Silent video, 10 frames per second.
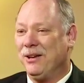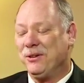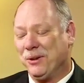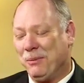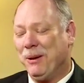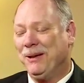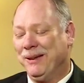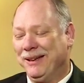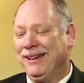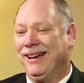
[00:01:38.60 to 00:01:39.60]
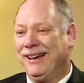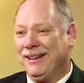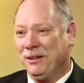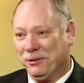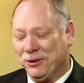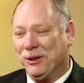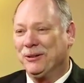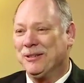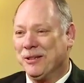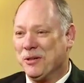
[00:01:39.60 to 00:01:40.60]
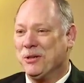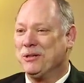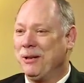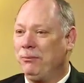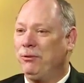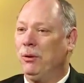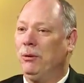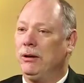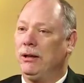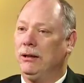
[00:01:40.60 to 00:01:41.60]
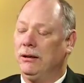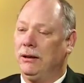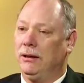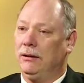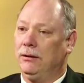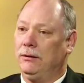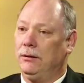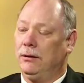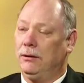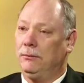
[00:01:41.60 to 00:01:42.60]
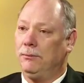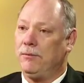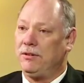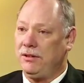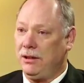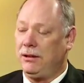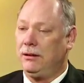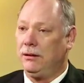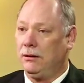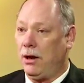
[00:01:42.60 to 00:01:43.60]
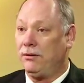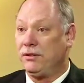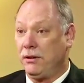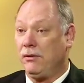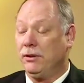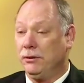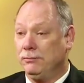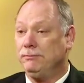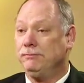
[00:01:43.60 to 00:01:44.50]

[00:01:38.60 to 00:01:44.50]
so I made the difficult decision to step forward and seek the office of governor.